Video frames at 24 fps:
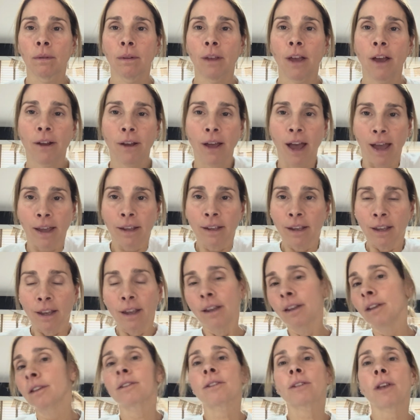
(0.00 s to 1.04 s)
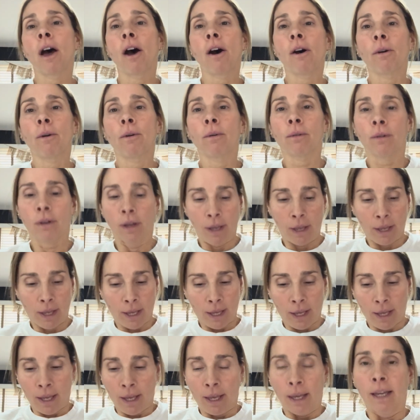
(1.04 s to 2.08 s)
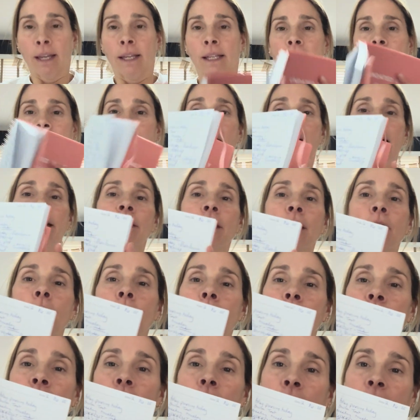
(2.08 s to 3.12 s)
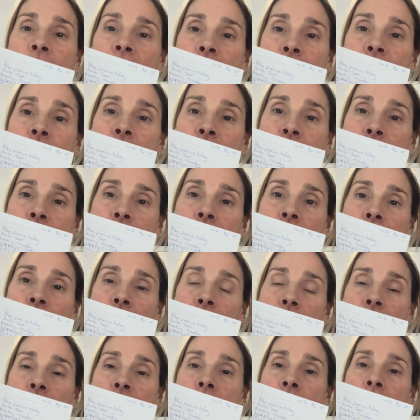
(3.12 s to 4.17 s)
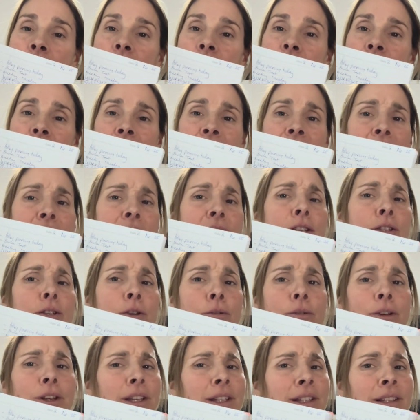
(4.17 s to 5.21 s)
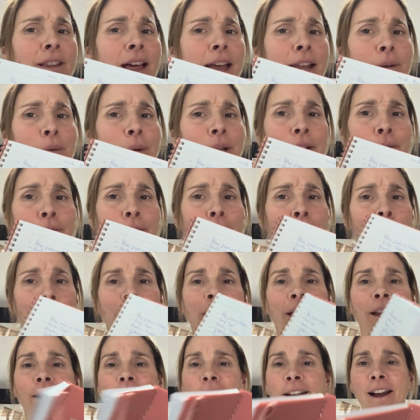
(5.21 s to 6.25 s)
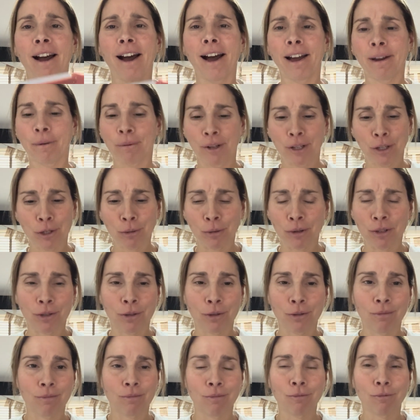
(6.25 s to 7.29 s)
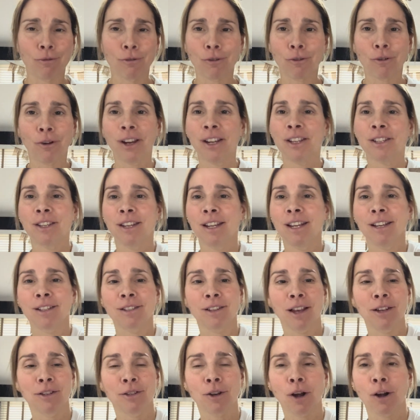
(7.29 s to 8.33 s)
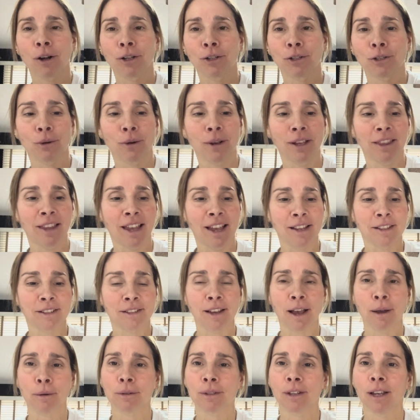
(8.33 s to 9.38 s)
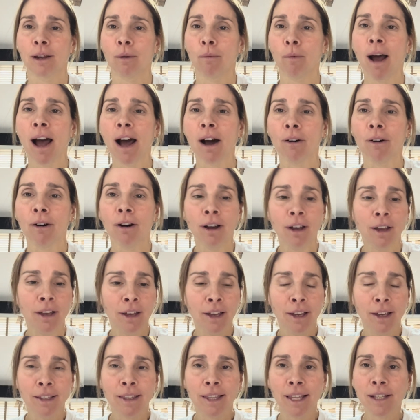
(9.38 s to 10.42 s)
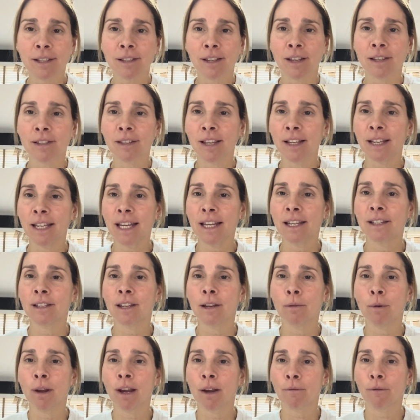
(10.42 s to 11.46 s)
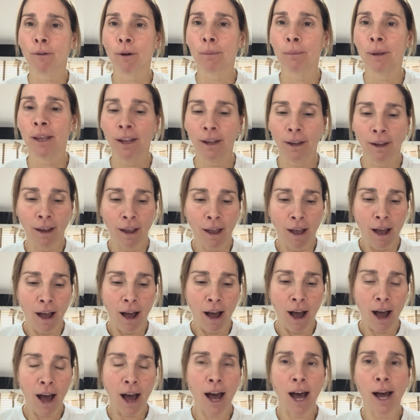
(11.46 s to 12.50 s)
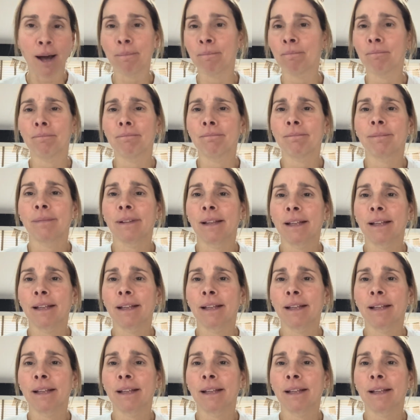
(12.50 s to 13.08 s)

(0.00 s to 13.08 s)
Okay, so now that you have your list, and this is a really light week for me, which was crazy as I started doing this. I was like, wow, this is an easy week for me. Because